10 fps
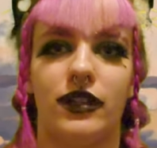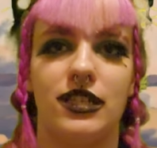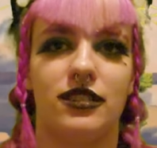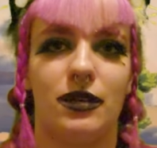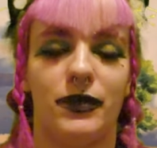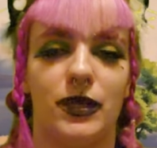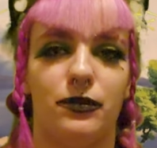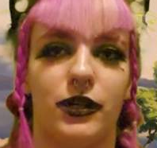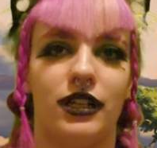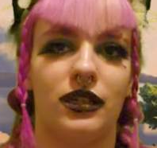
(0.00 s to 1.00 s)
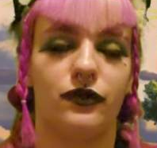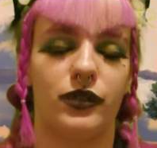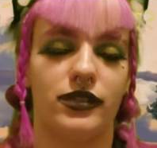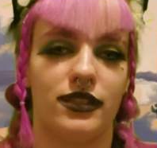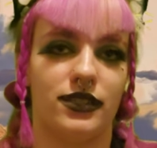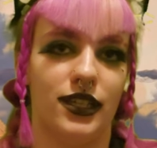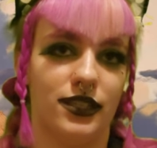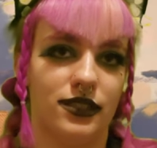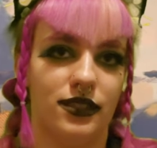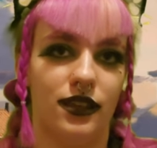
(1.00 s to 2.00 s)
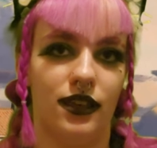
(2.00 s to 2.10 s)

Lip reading: I set my brand up for success.